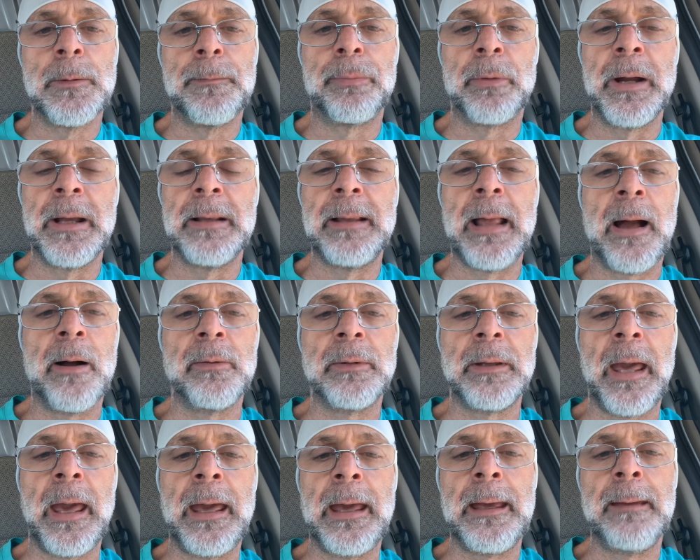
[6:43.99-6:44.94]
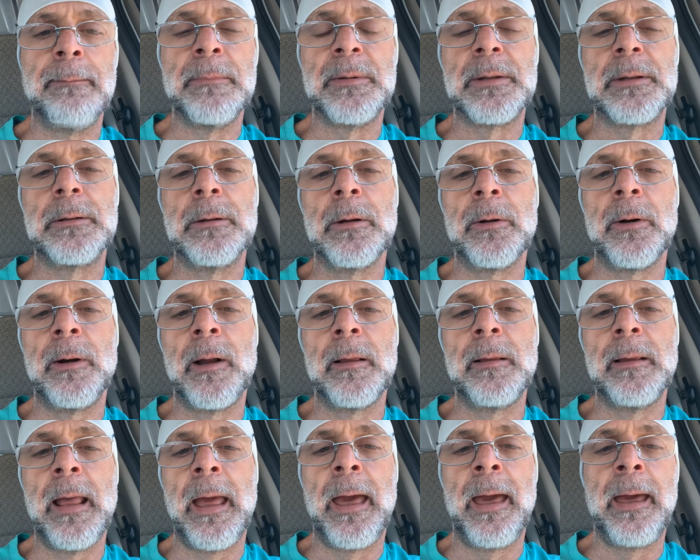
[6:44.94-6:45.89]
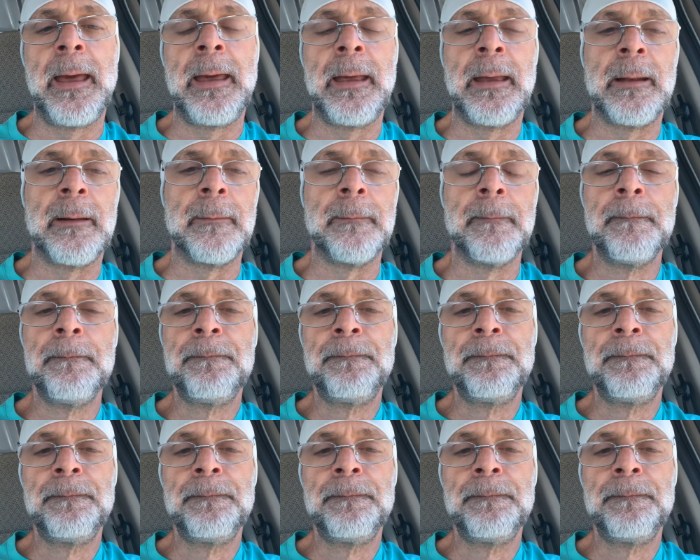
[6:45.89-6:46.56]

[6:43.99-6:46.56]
We break down games during the day and